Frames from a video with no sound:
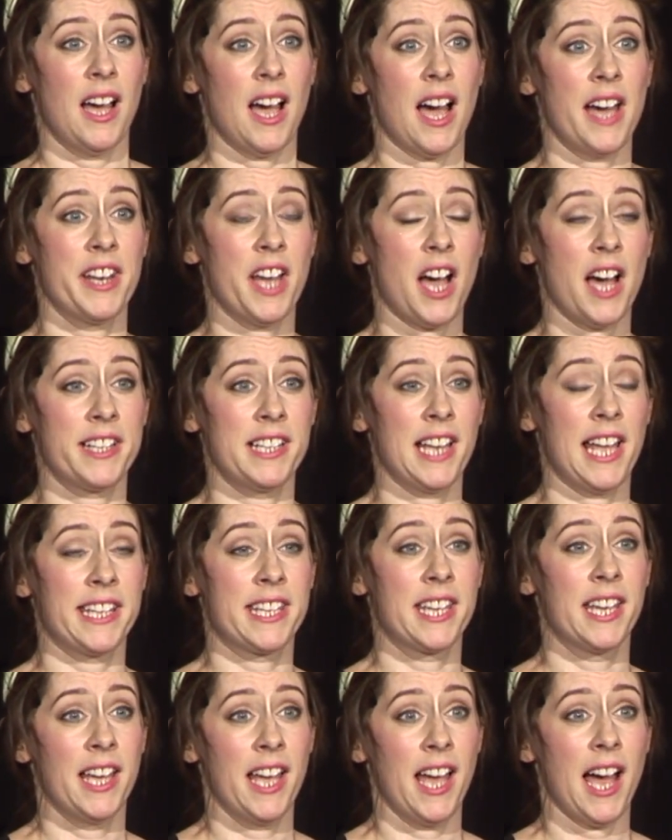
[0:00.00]
And I'd
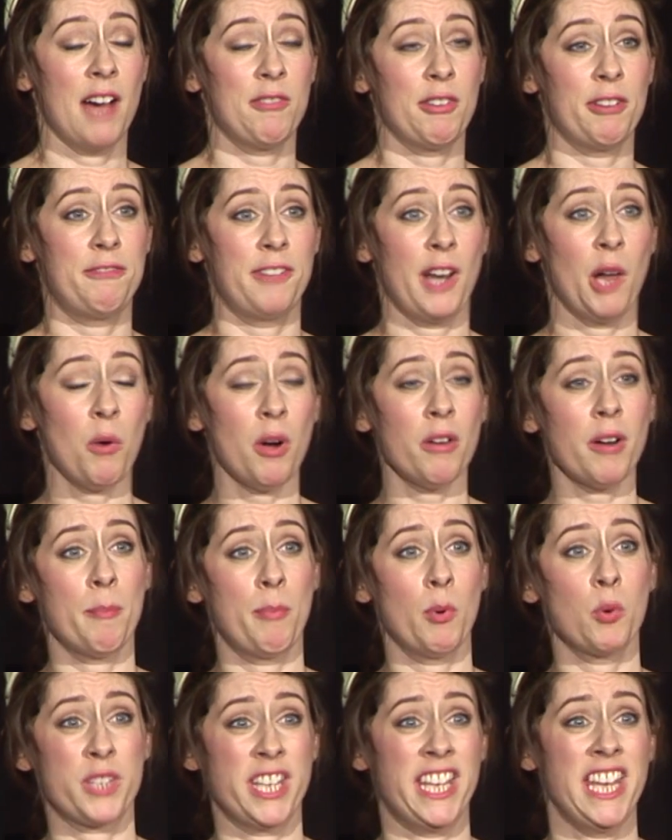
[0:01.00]
like have a flower
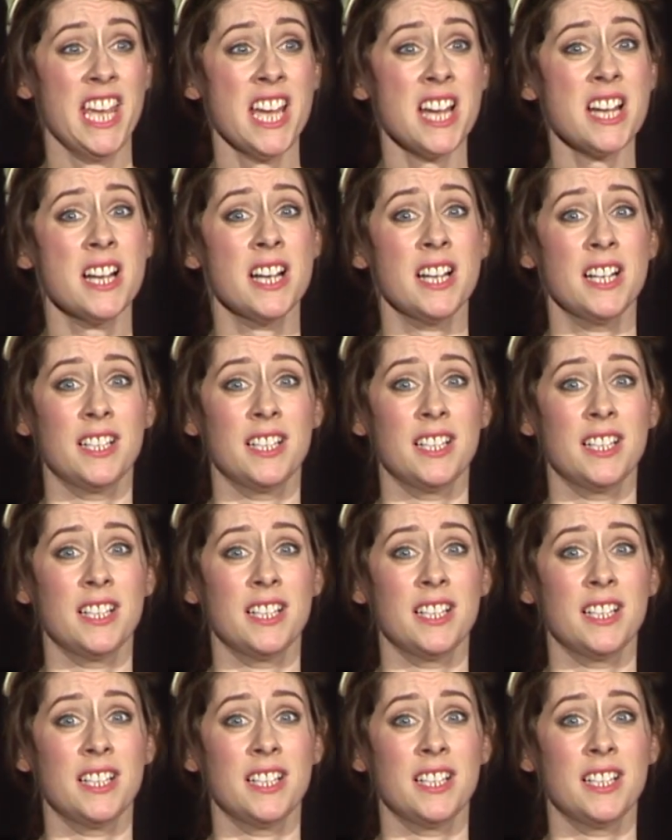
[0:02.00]
about here.